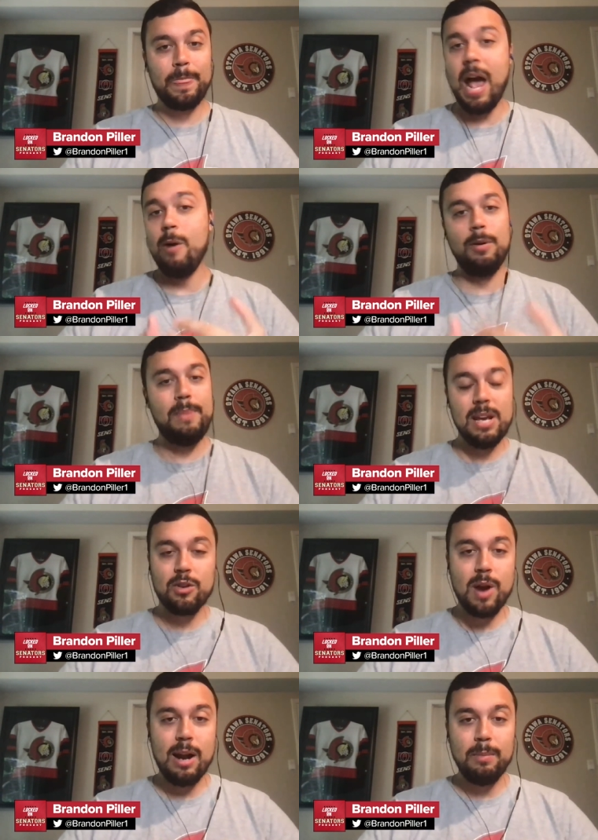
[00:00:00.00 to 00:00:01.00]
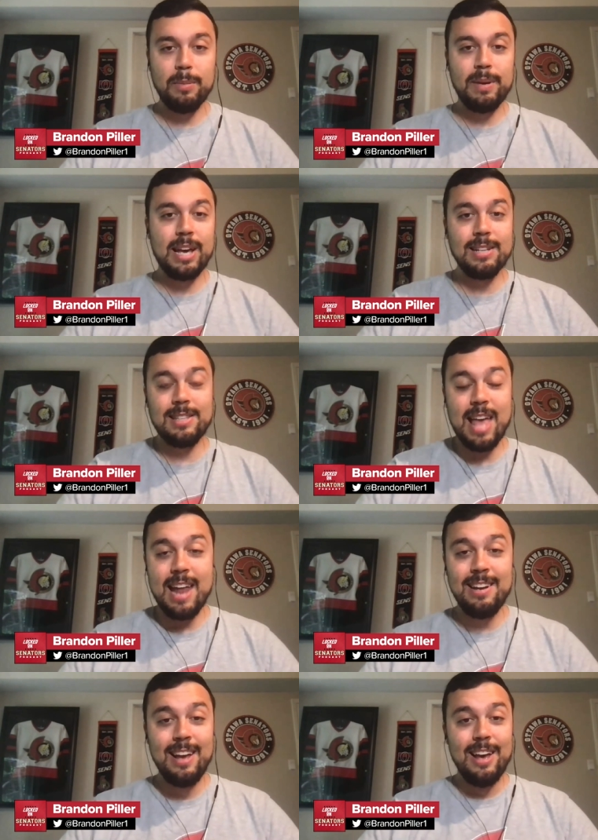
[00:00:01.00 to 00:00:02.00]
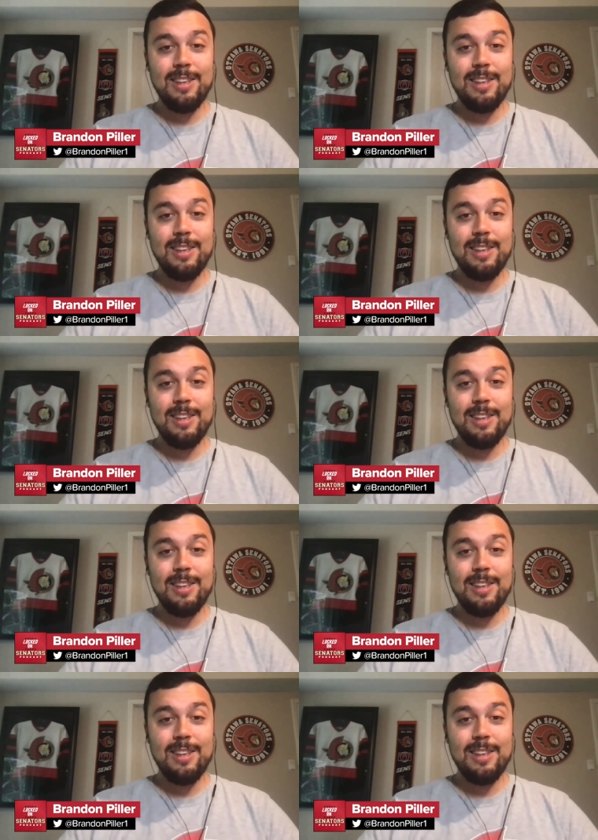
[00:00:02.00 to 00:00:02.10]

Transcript: That would be incredible, because then